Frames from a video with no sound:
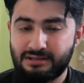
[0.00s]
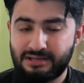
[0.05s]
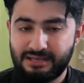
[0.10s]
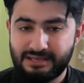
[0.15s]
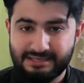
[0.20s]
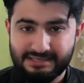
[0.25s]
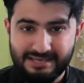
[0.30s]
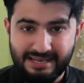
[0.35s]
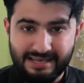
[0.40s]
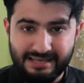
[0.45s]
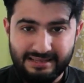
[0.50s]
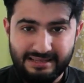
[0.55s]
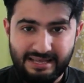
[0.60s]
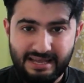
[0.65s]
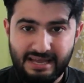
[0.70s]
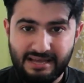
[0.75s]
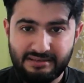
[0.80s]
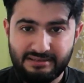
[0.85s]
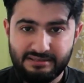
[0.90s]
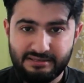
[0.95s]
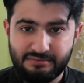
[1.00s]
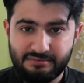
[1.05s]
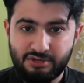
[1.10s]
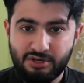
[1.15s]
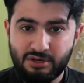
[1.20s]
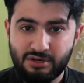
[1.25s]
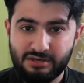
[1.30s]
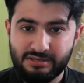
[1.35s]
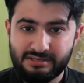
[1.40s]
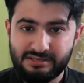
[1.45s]
things like that,
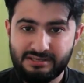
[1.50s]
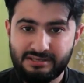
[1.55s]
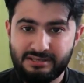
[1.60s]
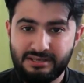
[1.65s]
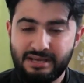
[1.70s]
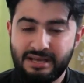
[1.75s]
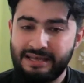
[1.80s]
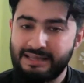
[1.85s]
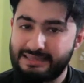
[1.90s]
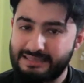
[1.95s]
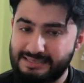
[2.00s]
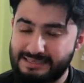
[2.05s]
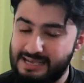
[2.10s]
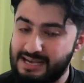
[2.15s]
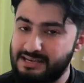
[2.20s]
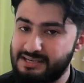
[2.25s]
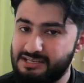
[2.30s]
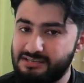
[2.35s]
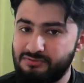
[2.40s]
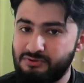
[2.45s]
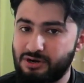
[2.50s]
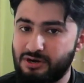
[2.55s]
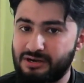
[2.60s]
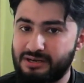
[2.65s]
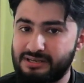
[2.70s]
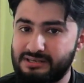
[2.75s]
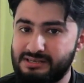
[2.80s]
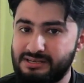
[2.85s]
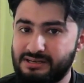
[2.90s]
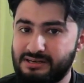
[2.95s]
because these
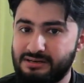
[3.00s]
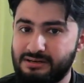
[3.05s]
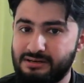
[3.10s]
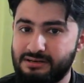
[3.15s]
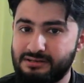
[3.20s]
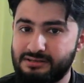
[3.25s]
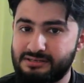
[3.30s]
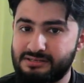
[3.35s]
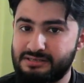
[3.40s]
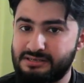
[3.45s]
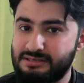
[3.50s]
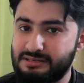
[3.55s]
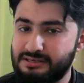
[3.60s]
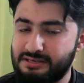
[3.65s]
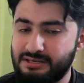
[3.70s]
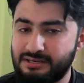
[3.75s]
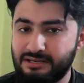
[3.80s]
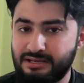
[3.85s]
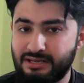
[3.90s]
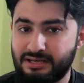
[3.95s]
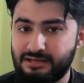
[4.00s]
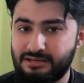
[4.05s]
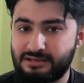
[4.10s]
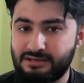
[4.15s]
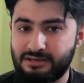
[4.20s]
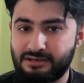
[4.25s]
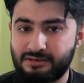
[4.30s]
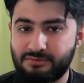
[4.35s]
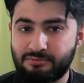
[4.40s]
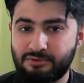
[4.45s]
antibiotics are certainly
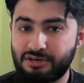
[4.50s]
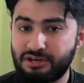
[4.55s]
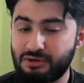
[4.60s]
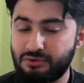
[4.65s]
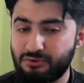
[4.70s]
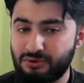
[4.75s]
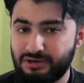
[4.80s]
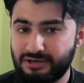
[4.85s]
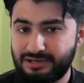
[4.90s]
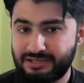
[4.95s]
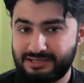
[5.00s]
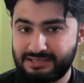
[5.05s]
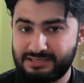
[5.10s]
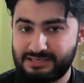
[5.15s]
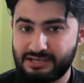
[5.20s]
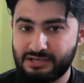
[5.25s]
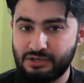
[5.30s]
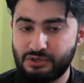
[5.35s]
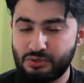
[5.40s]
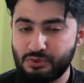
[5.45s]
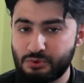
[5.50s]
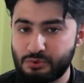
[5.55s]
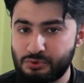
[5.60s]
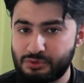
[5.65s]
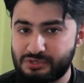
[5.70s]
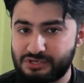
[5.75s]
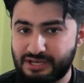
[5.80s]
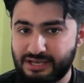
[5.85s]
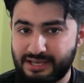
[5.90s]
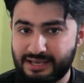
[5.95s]
and particularly these are
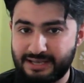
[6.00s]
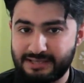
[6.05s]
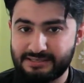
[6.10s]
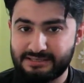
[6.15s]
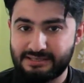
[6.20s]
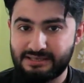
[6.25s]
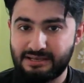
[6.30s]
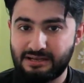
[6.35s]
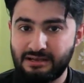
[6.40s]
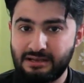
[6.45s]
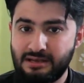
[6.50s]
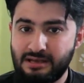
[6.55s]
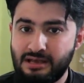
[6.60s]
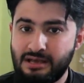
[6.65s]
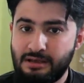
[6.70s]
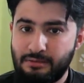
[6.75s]
used against the